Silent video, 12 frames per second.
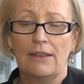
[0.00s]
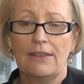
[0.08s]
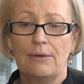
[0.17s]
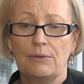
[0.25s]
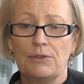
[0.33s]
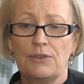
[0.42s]

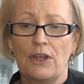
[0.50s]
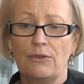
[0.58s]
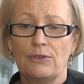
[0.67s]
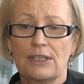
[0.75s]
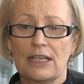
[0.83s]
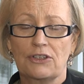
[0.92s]
There was
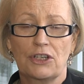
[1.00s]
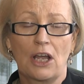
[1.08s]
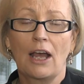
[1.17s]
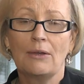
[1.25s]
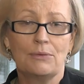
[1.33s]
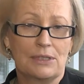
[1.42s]
no session
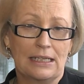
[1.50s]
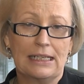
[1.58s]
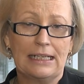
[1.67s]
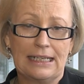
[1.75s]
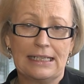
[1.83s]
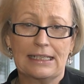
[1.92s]
I was in,
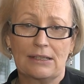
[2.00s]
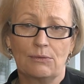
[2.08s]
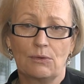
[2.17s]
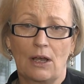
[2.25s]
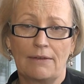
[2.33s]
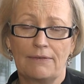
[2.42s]
at least, that
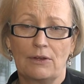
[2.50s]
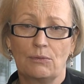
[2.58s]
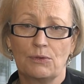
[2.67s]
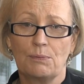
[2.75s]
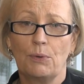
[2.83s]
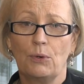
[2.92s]
I felt
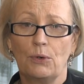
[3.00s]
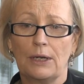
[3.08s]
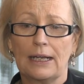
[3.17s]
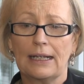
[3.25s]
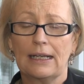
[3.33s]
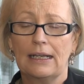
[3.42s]
was
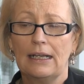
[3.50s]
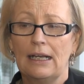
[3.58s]
boring.